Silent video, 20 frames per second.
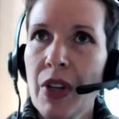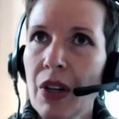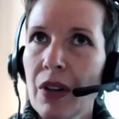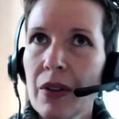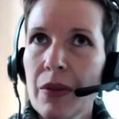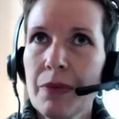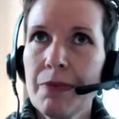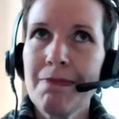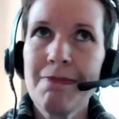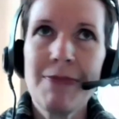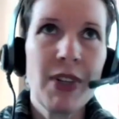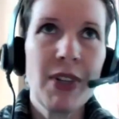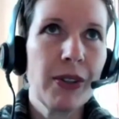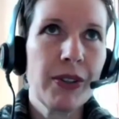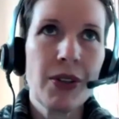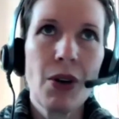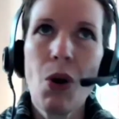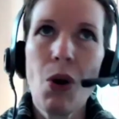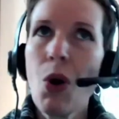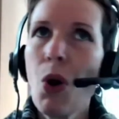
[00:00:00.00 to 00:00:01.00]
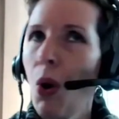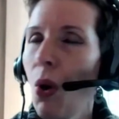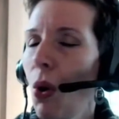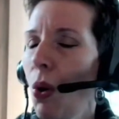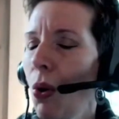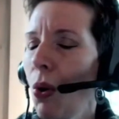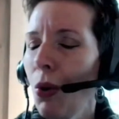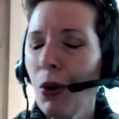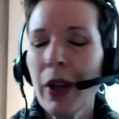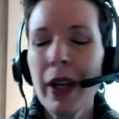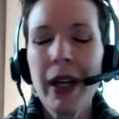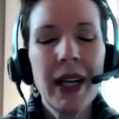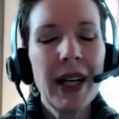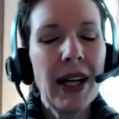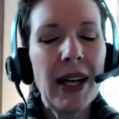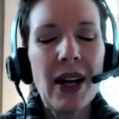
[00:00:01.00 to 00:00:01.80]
There's a whole